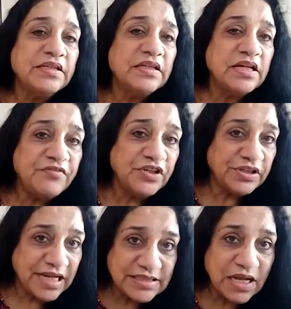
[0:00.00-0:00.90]
thing that I've
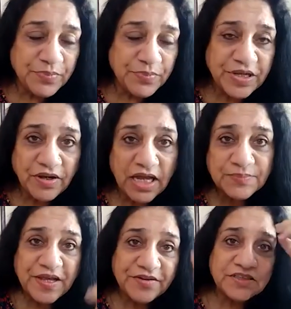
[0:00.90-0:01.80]
realized as
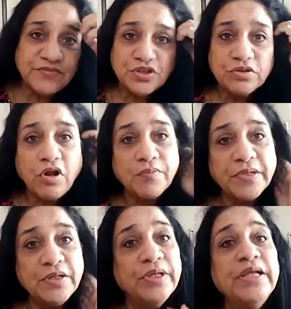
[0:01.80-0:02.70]
parents, we should not
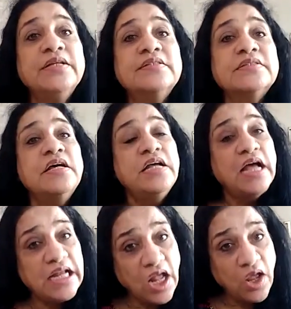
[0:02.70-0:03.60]
be doing is
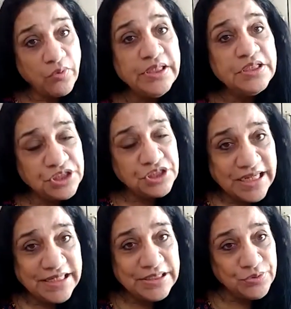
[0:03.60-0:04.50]
allowing the
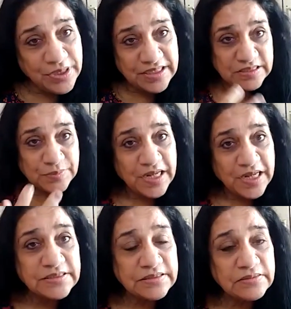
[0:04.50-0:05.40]
child to
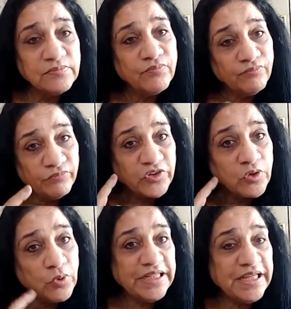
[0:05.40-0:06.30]
express
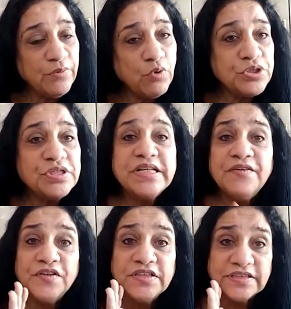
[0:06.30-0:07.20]
what they want to
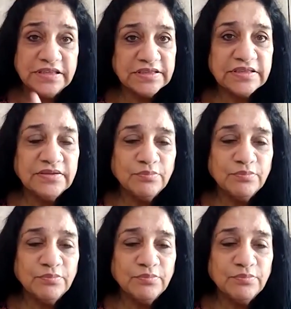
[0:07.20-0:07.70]
say first, listen.